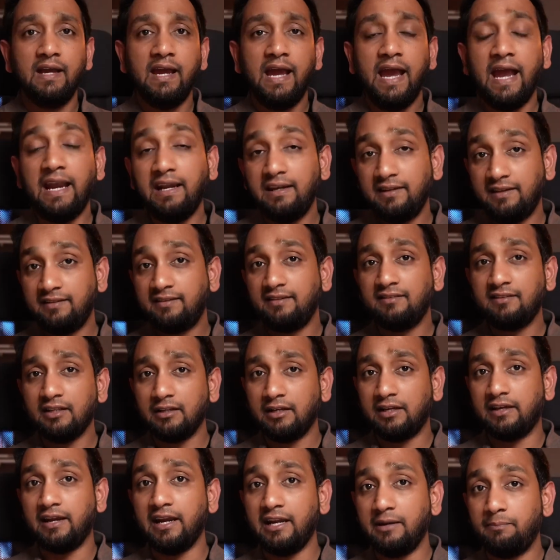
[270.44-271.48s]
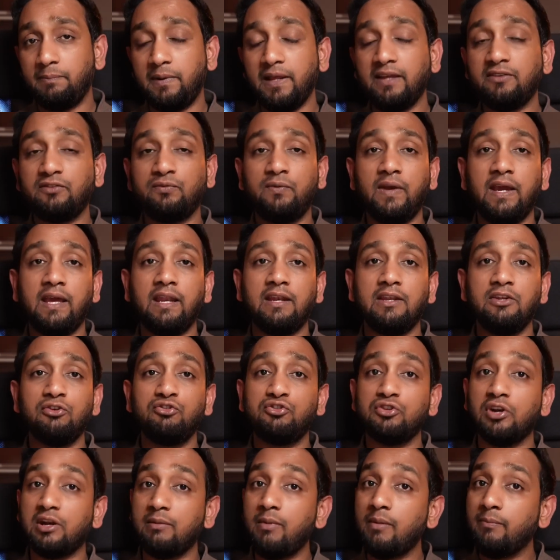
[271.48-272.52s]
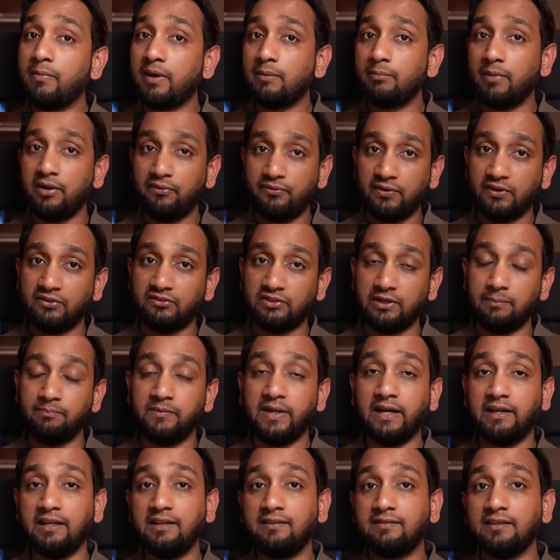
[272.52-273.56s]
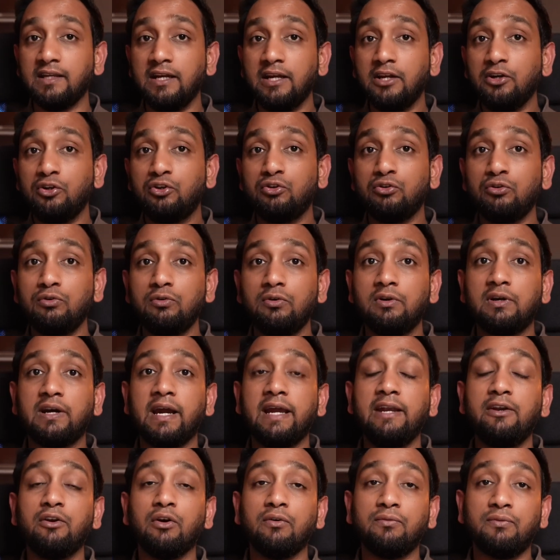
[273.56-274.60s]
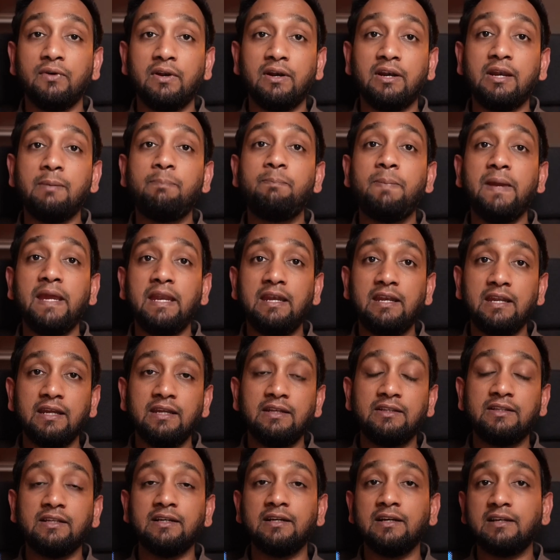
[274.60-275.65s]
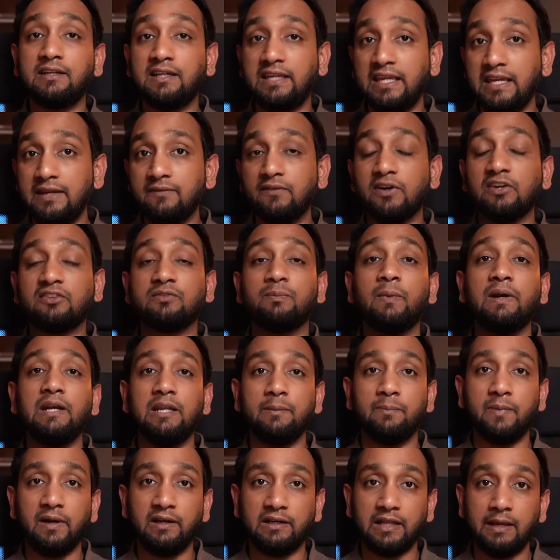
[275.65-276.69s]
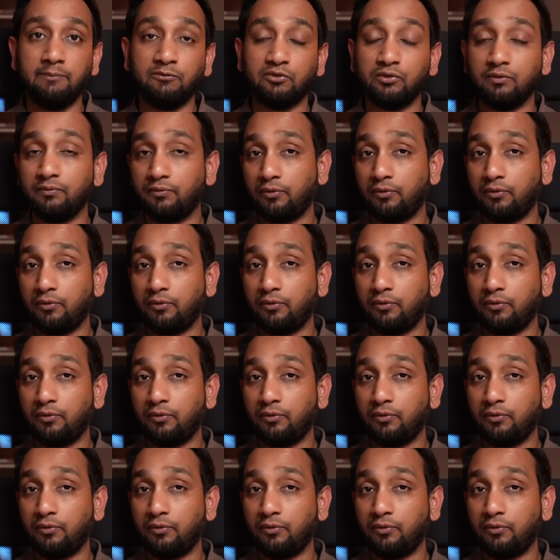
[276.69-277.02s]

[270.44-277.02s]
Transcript: And this is a great place where you should remember my first tip, that is to kind of repeat the keywords multiple times.